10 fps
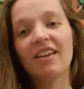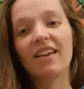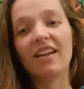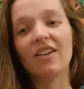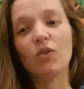
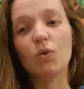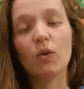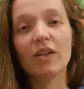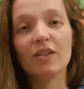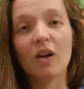And in
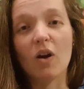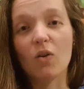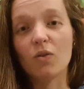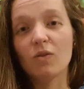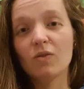doing
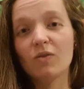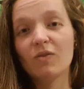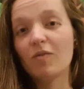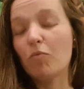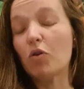so,
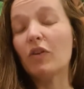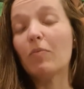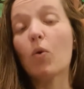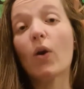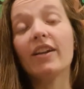moving
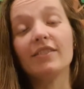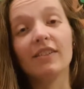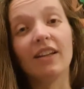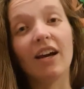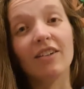more into
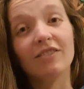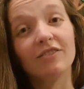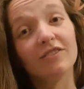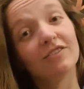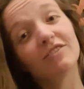love,
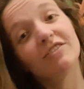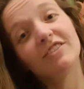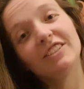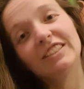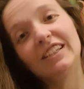
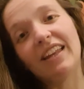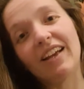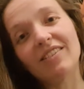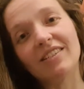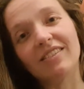to
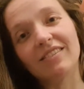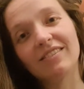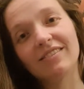connection.